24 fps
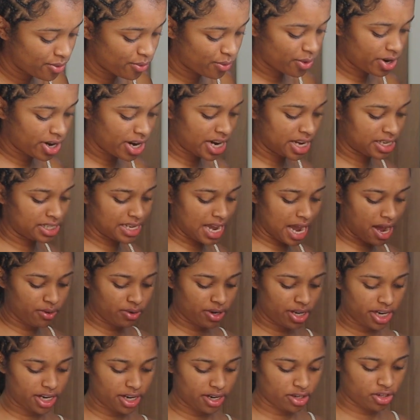were down
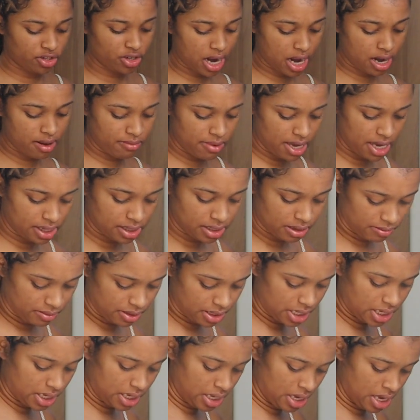here trying to make
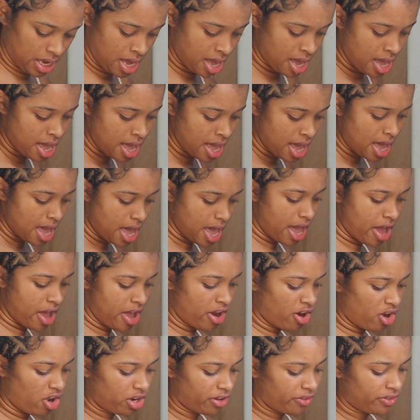something to eat.
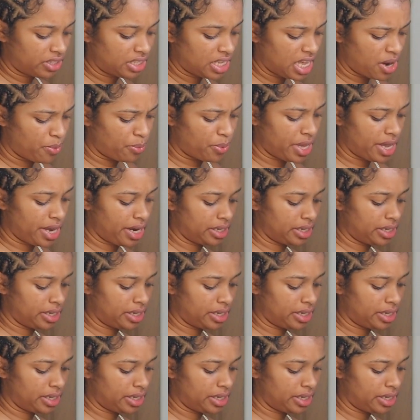And all of a sudden,